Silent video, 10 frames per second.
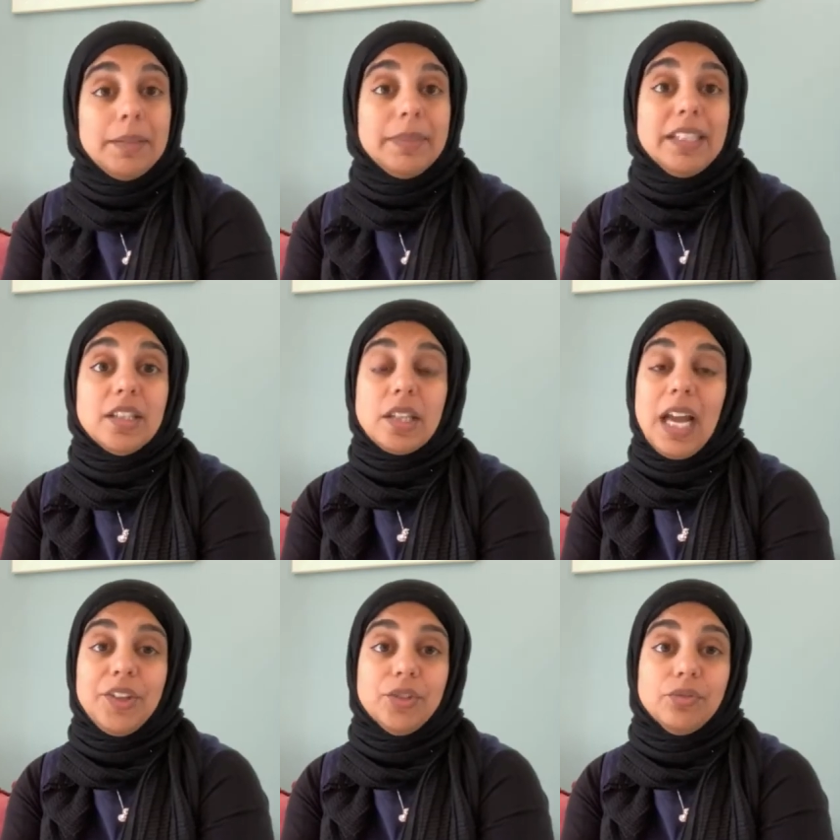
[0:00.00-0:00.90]
it means
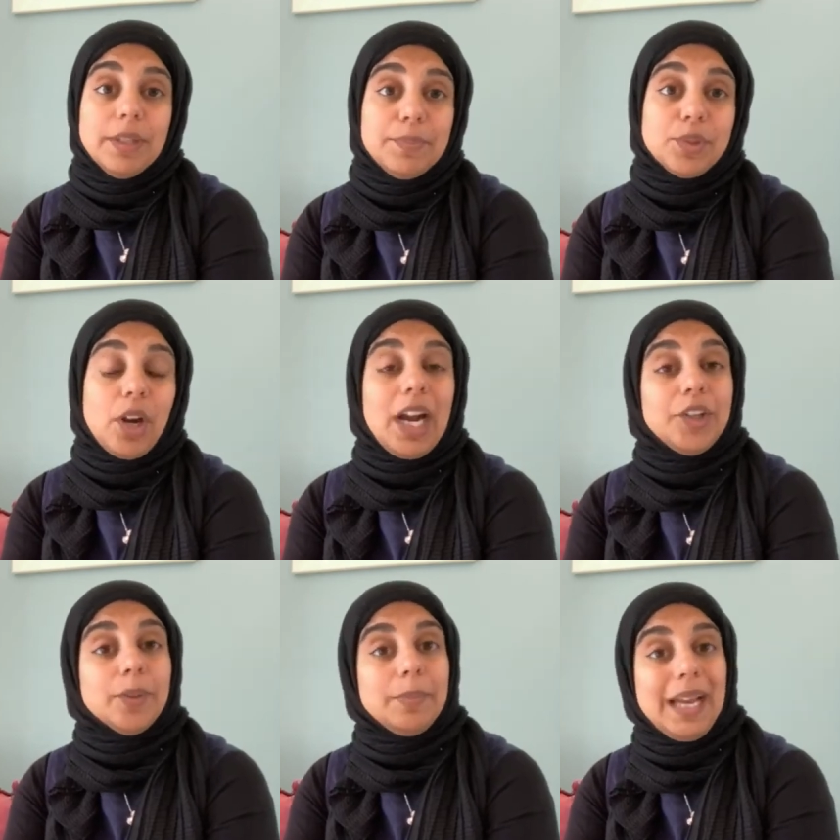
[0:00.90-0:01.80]
how your ribs are, how
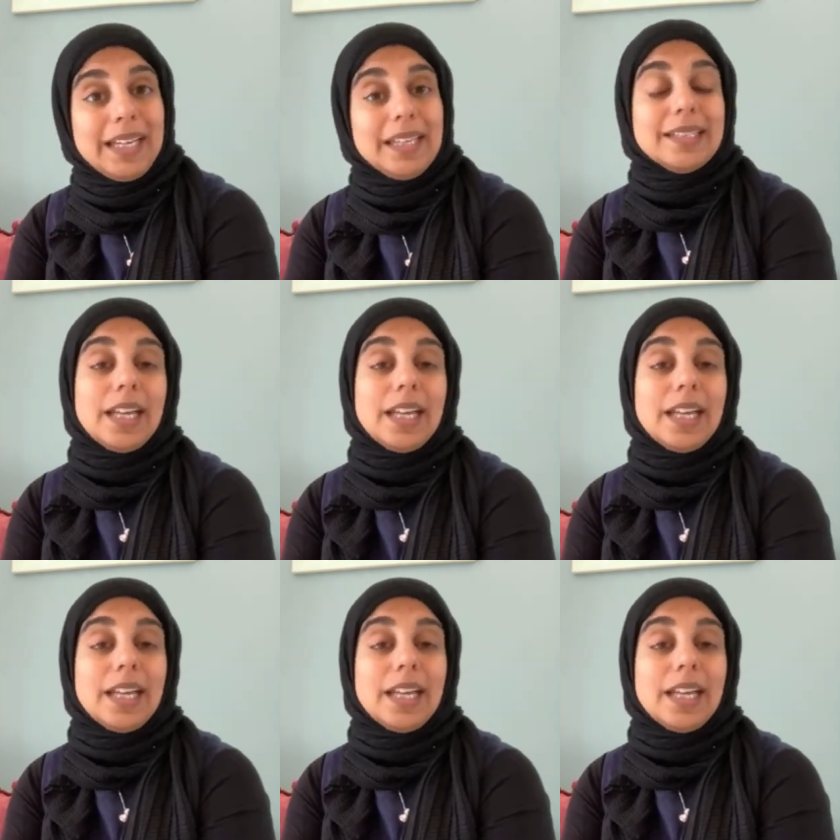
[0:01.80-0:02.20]
your back is,